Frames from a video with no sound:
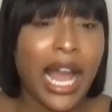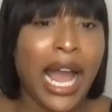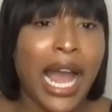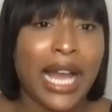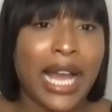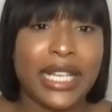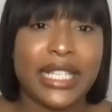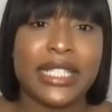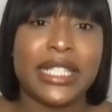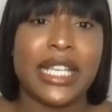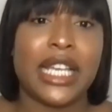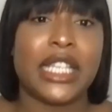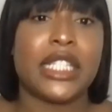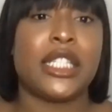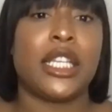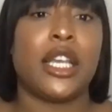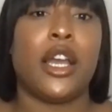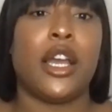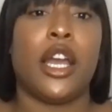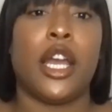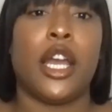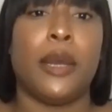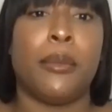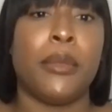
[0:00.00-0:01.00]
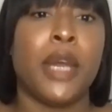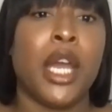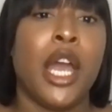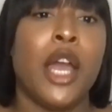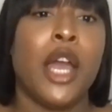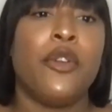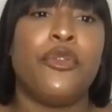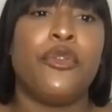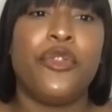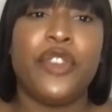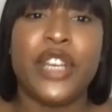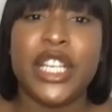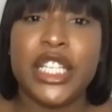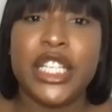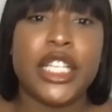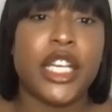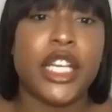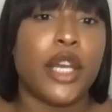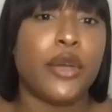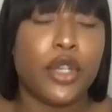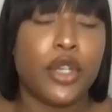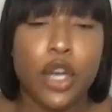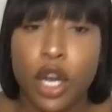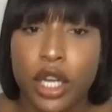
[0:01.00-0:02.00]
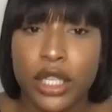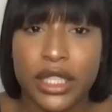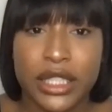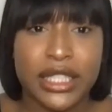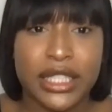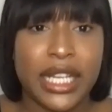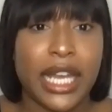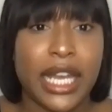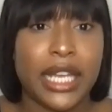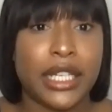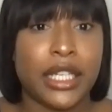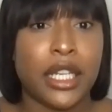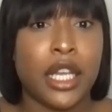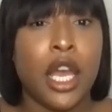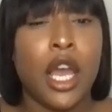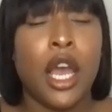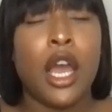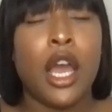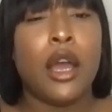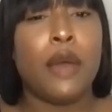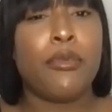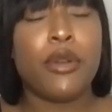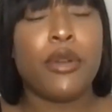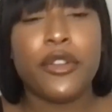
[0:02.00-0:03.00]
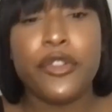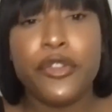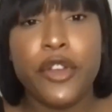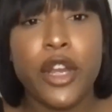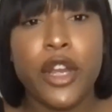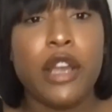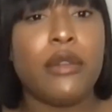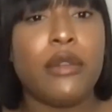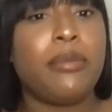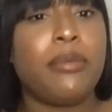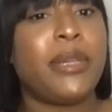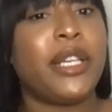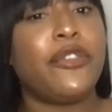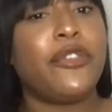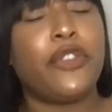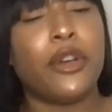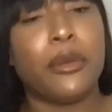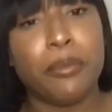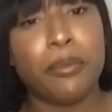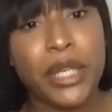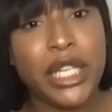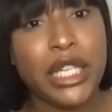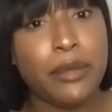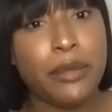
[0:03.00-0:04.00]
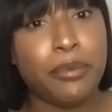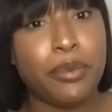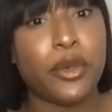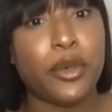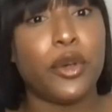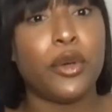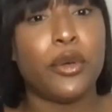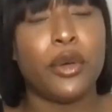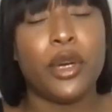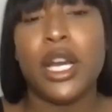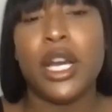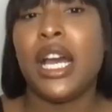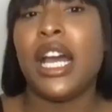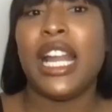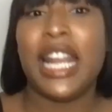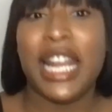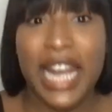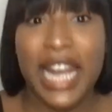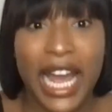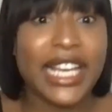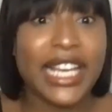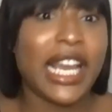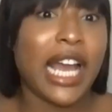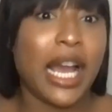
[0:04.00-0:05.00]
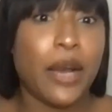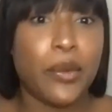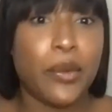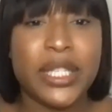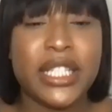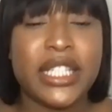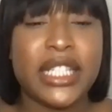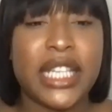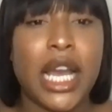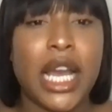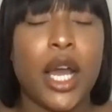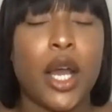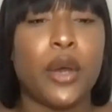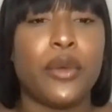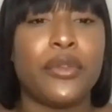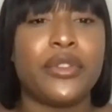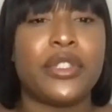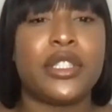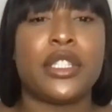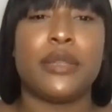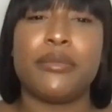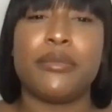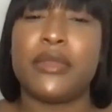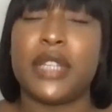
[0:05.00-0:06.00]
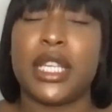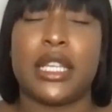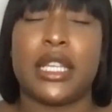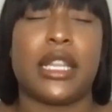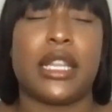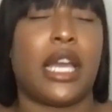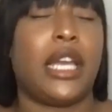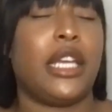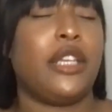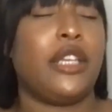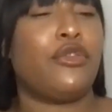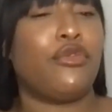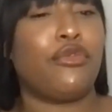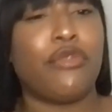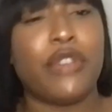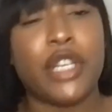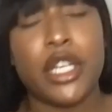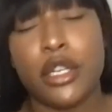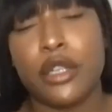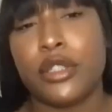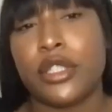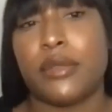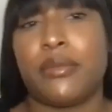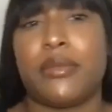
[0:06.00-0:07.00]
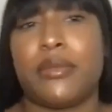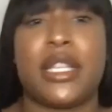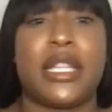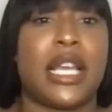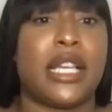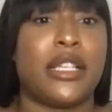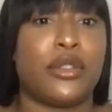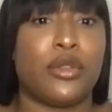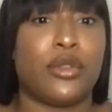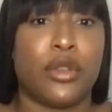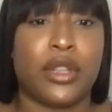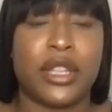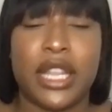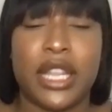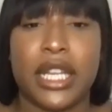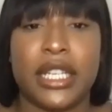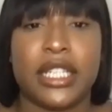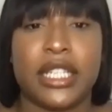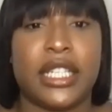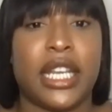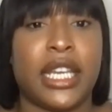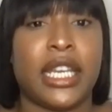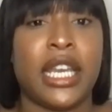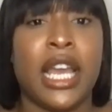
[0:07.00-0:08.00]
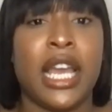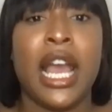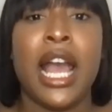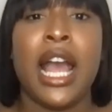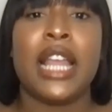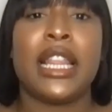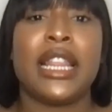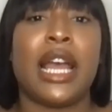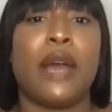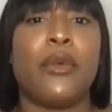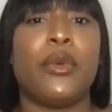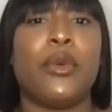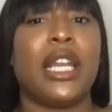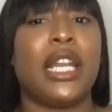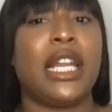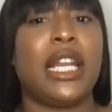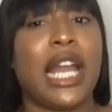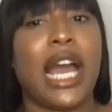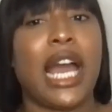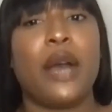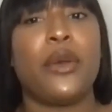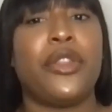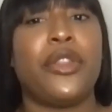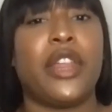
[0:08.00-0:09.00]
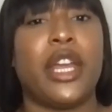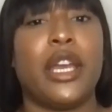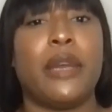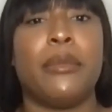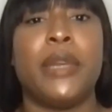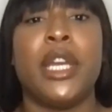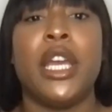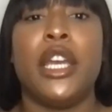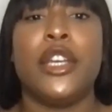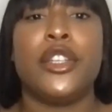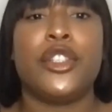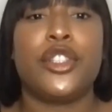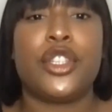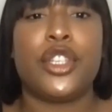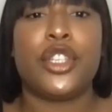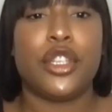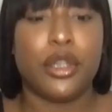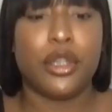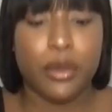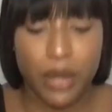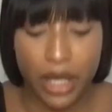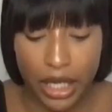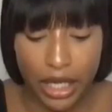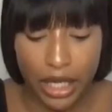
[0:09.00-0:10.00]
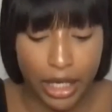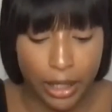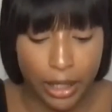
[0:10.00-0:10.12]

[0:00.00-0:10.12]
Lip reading: access video content, preferably from people like ourselves, something that is real, something that's authentic, that will allow them to